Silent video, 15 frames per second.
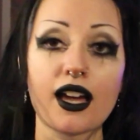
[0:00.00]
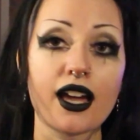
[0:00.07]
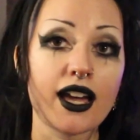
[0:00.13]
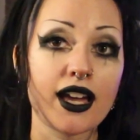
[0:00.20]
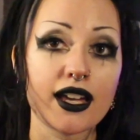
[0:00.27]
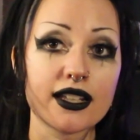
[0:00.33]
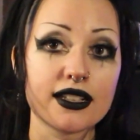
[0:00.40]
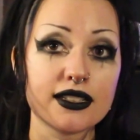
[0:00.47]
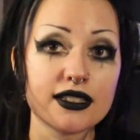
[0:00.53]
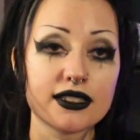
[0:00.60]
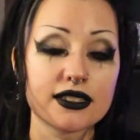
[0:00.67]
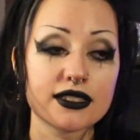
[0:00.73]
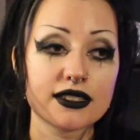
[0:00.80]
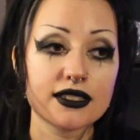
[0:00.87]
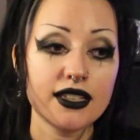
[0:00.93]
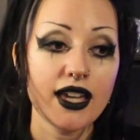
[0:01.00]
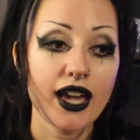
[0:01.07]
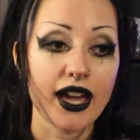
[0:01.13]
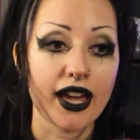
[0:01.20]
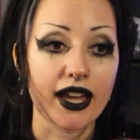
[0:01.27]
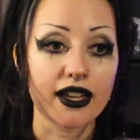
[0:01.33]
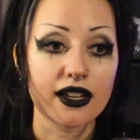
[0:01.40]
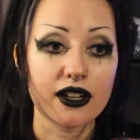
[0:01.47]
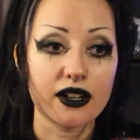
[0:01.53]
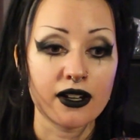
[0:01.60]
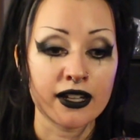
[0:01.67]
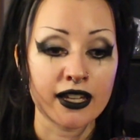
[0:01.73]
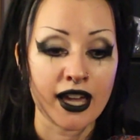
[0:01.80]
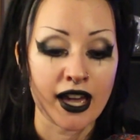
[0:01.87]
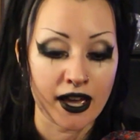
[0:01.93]
and yeah,
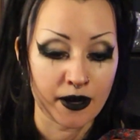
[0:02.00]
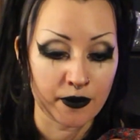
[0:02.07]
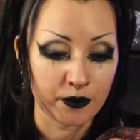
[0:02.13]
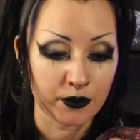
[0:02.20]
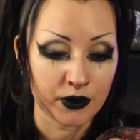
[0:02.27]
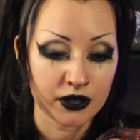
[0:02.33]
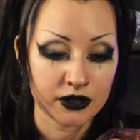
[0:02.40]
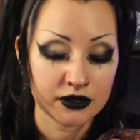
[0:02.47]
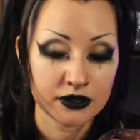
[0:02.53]
I am